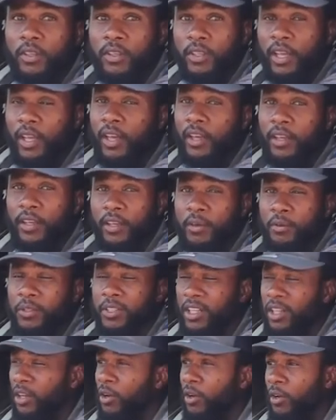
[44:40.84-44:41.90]
Yeah, he was
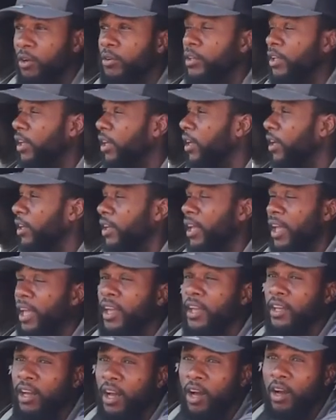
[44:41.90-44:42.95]
a little, yeah.
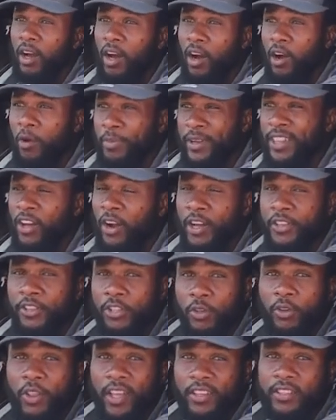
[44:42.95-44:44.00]
Hey, I'll be there at
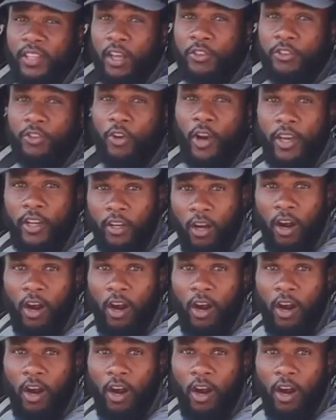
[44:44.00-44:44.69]
2. That sounds great.